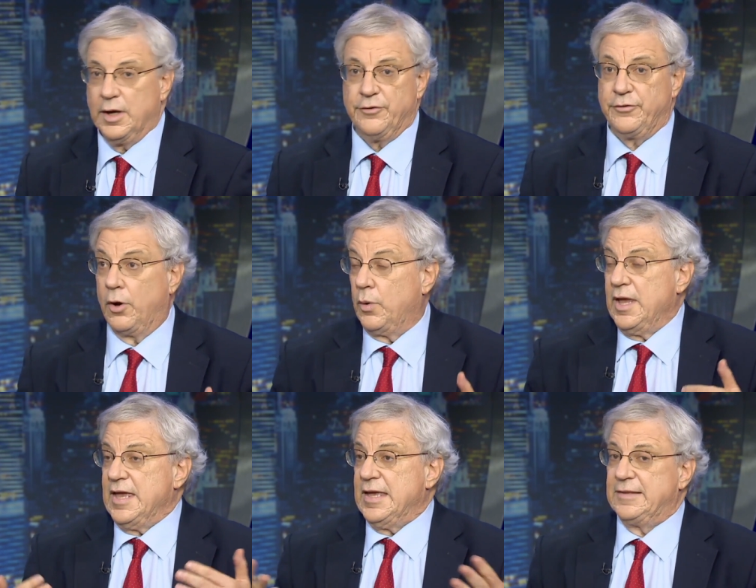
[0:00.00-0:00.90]
So
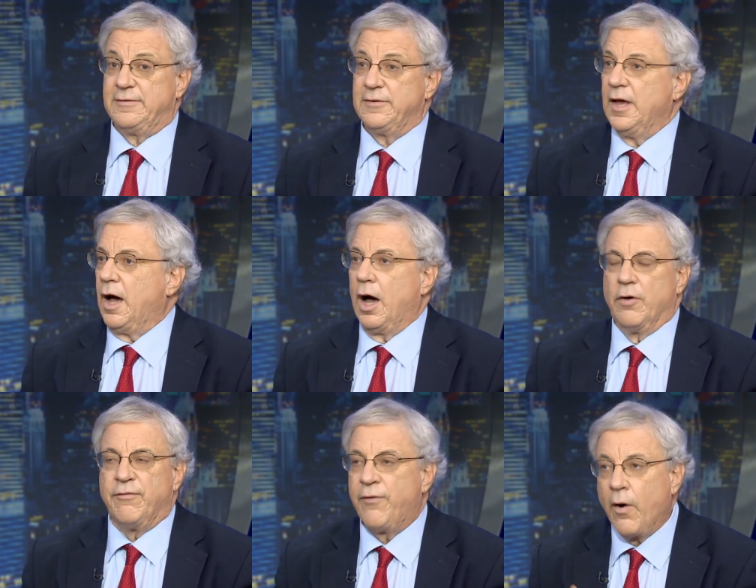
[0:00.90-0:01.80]
it's a
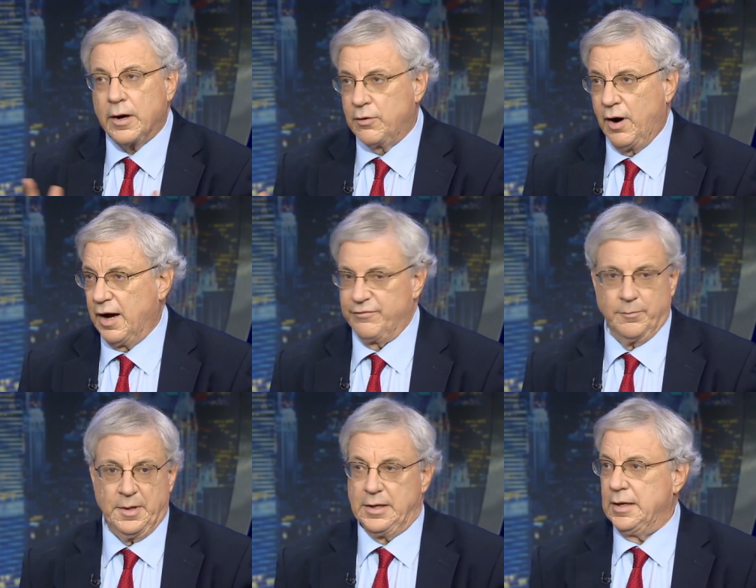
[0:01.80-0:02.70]
far cry
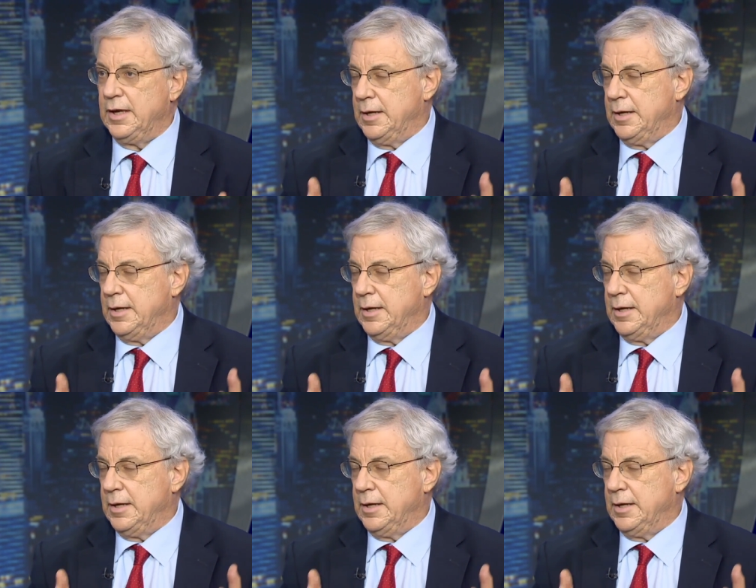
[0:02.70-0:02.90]
from being